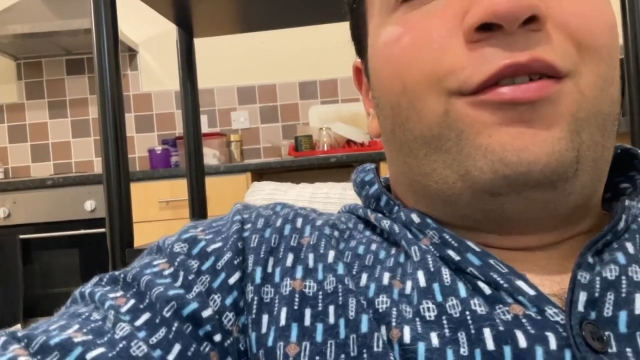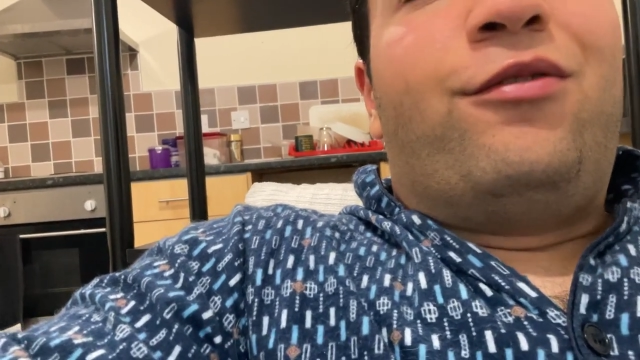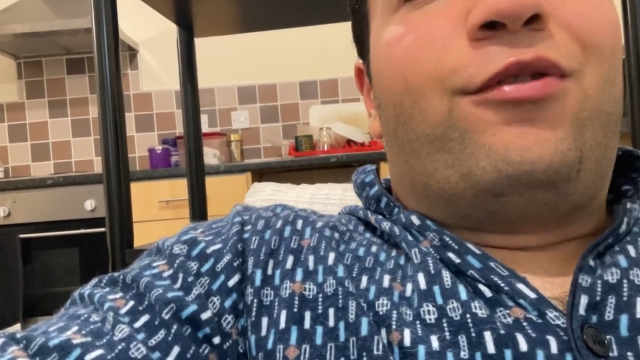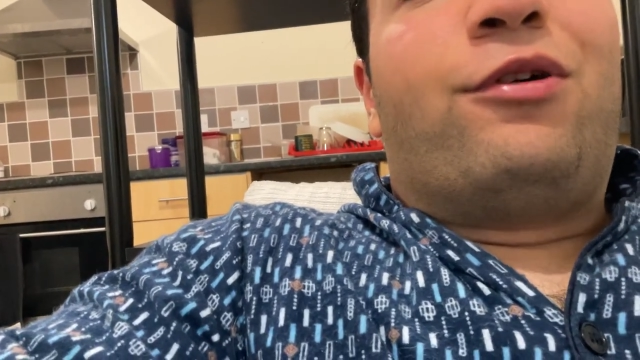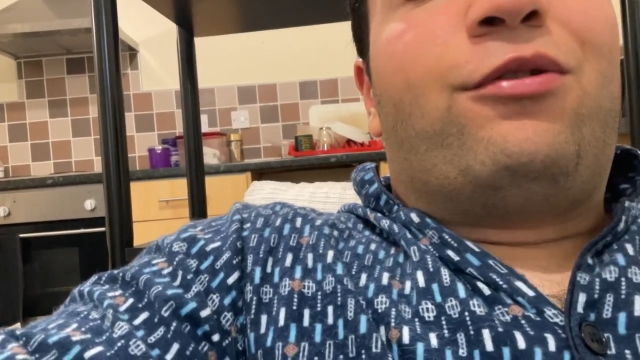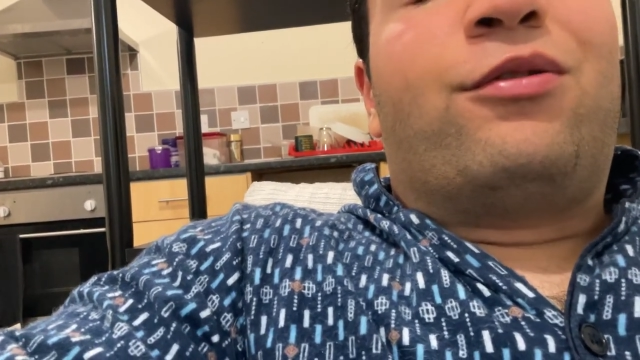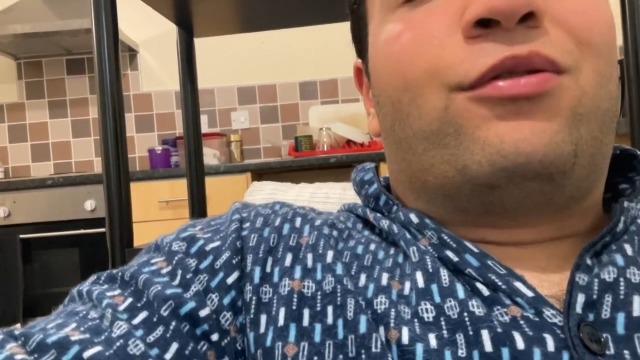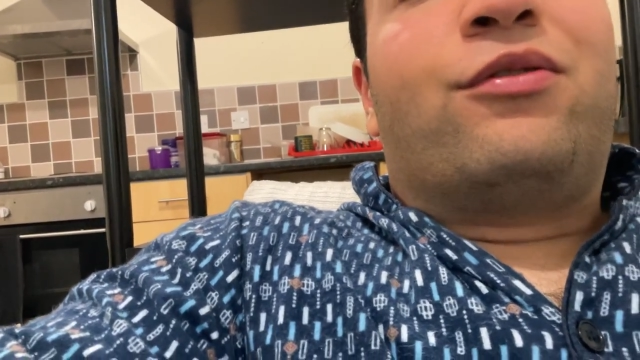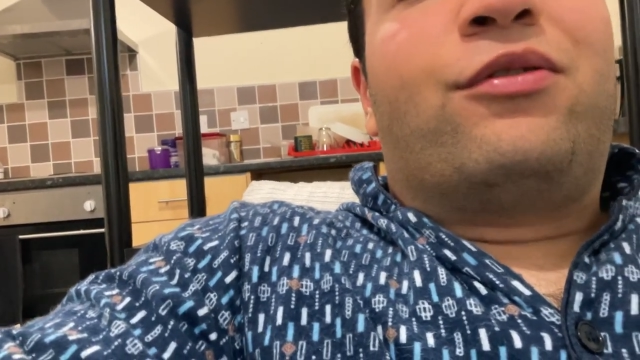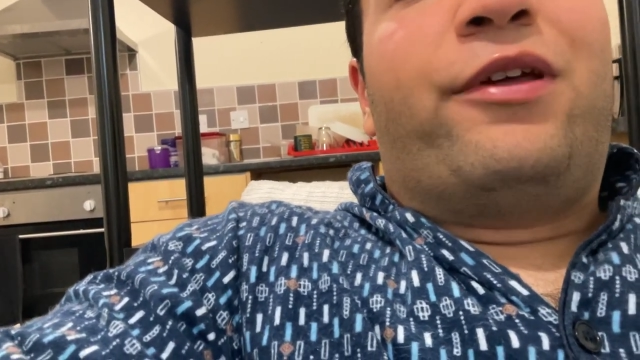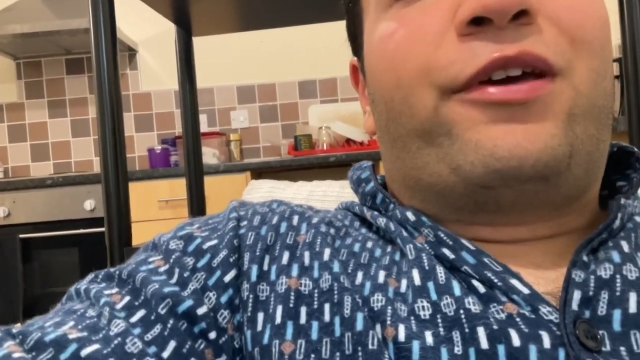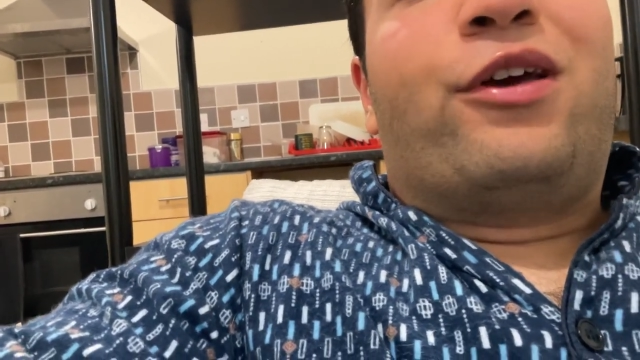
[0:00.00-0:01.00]
well,
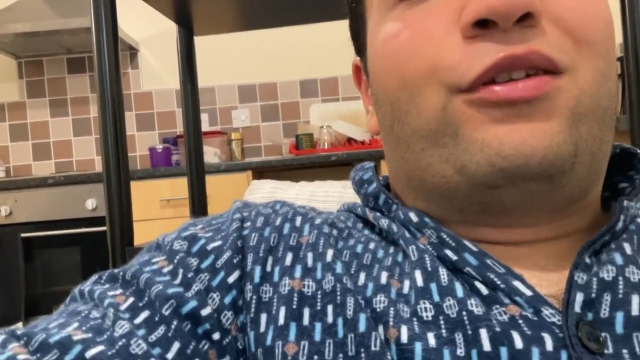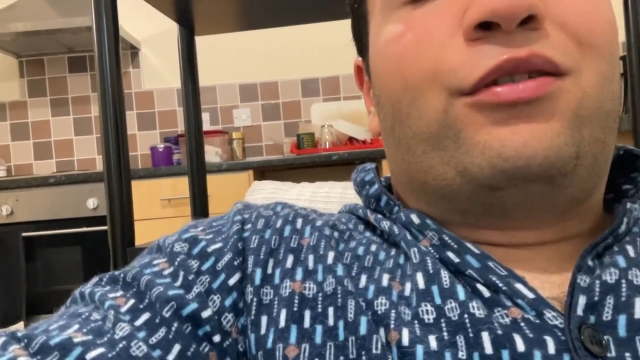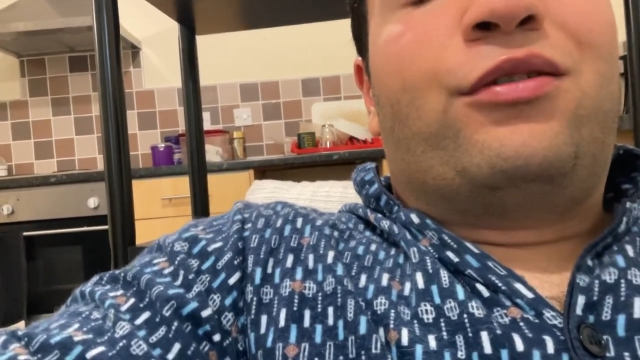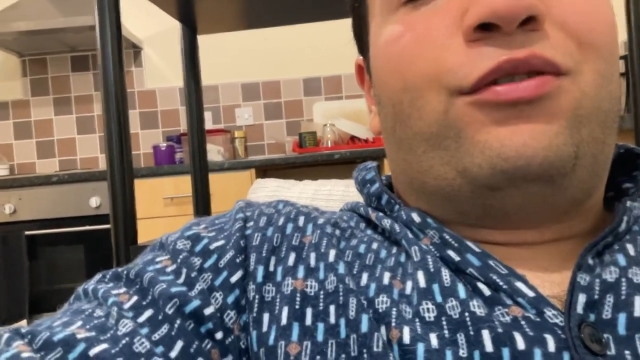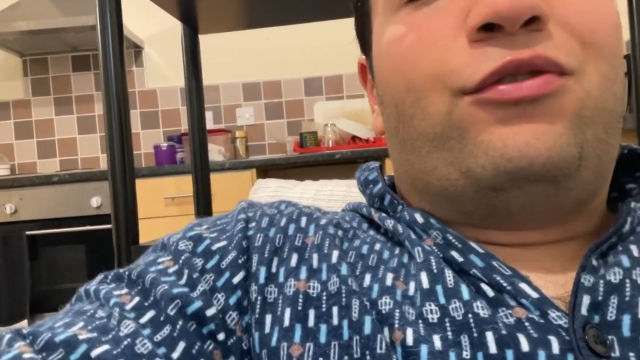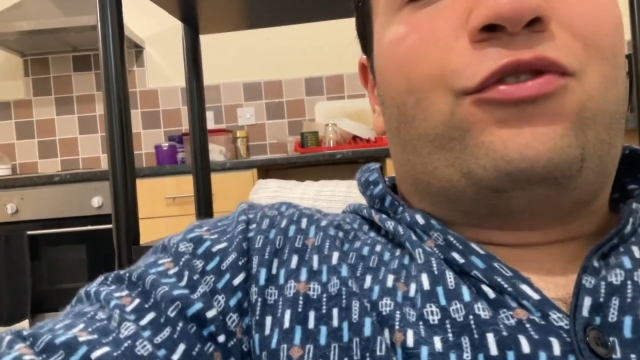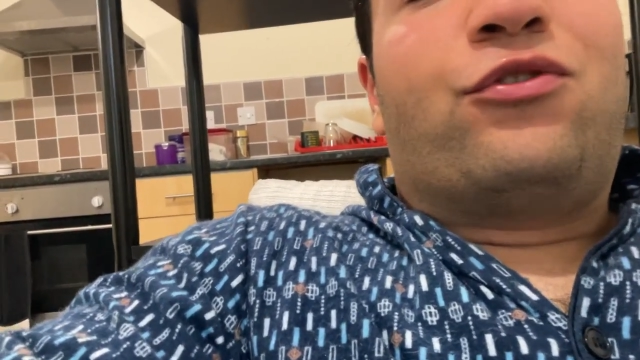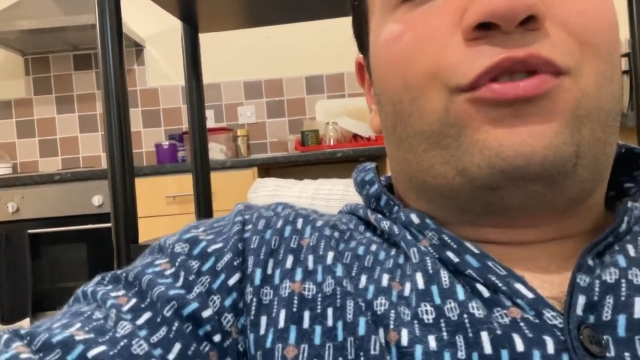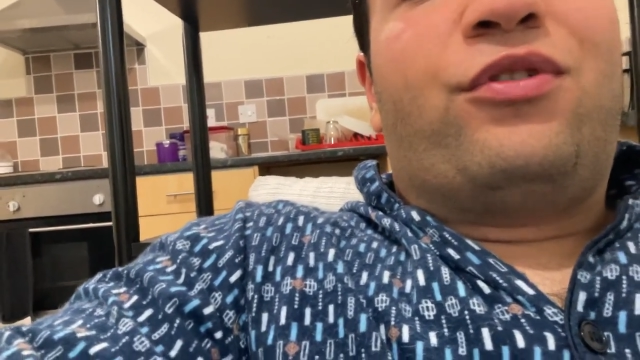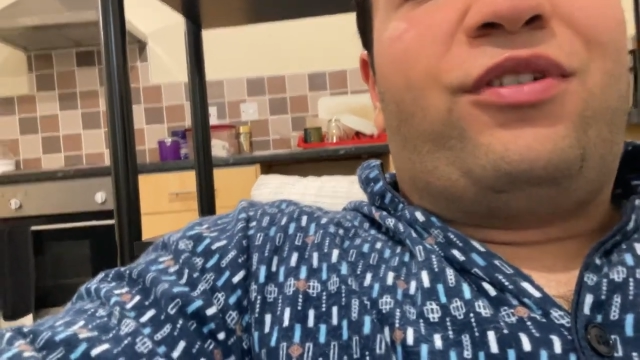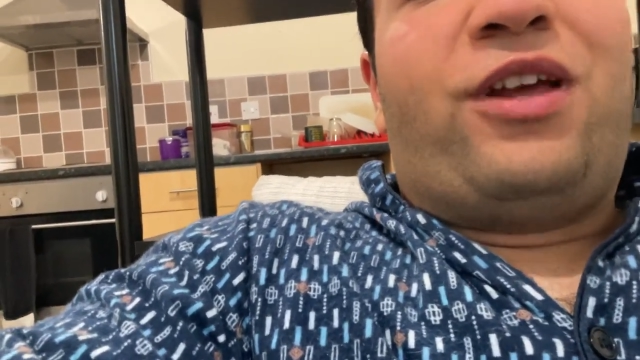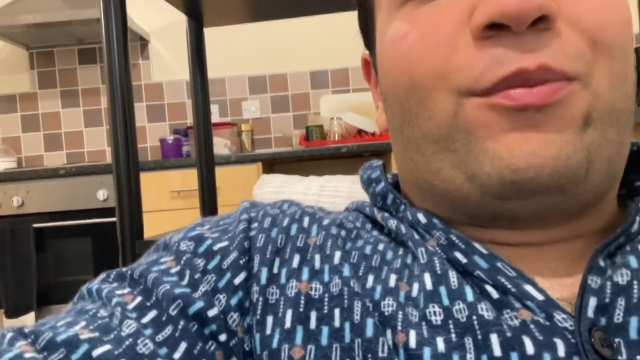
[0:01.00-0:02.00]
again,
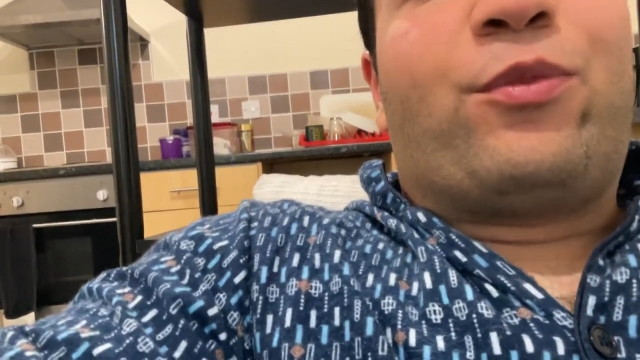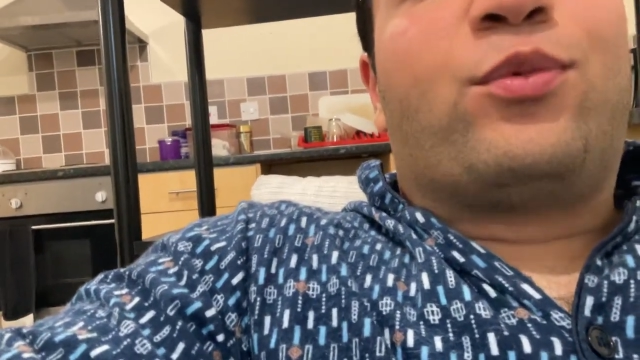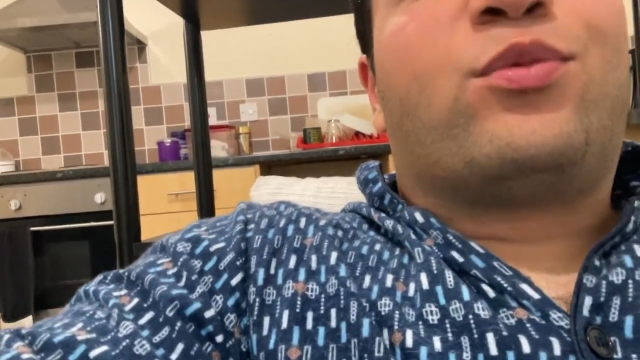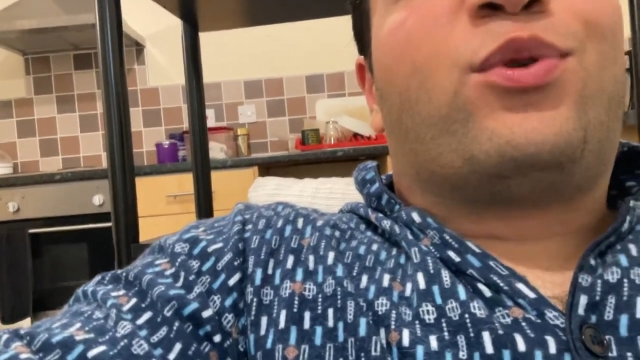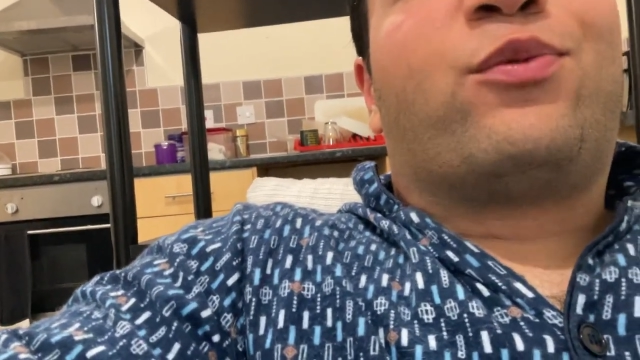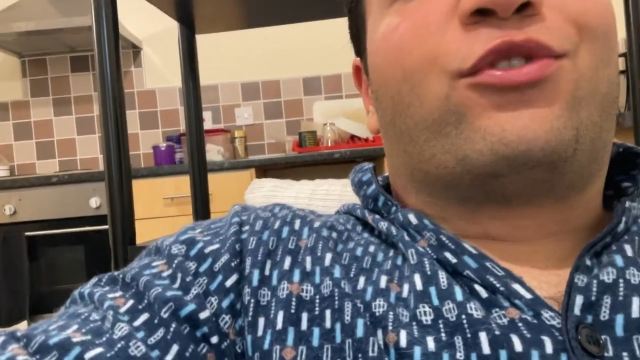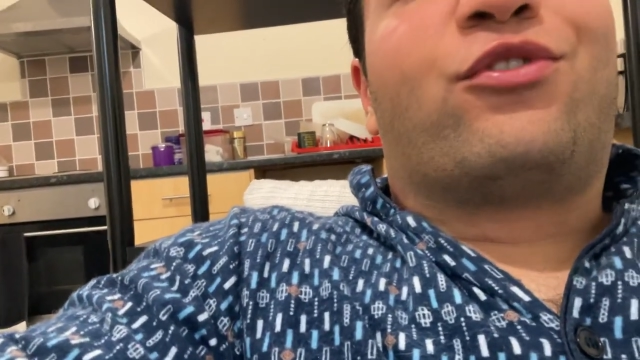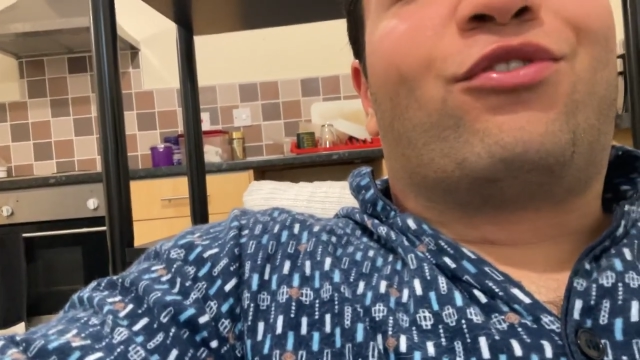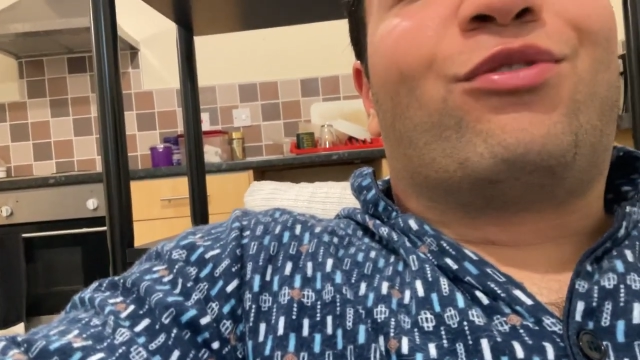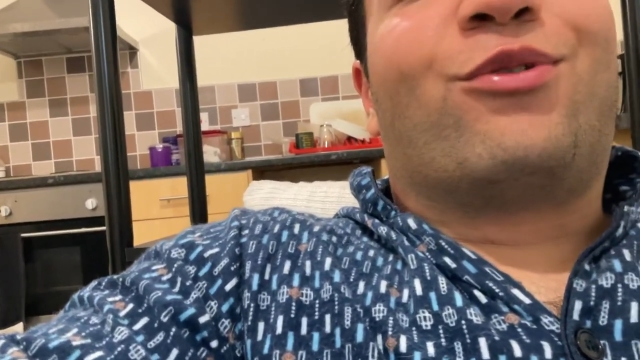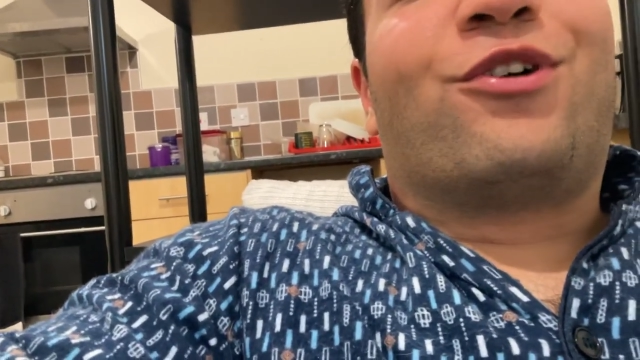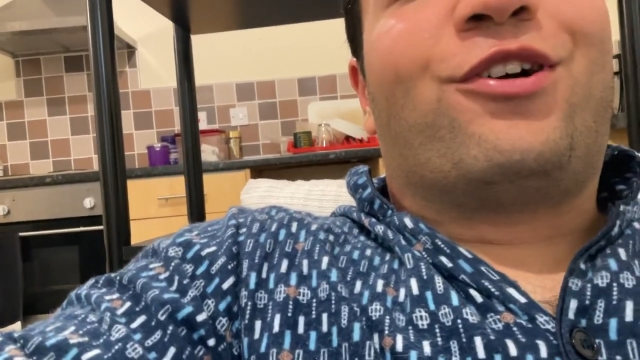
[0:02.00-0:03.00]
just haven't been bothered
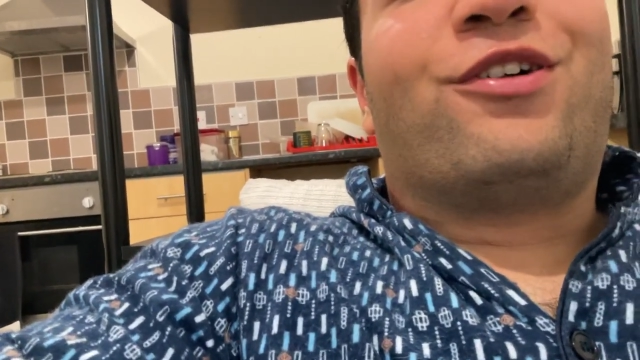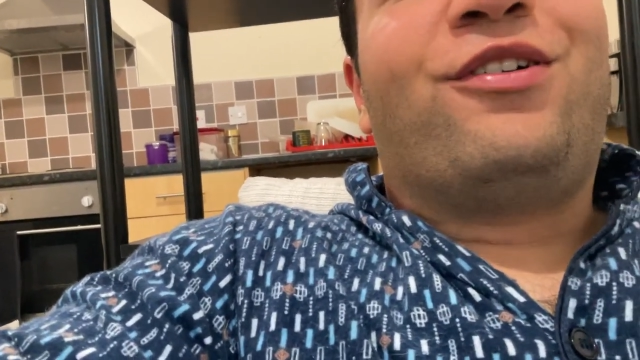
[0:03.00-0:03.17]
to uh,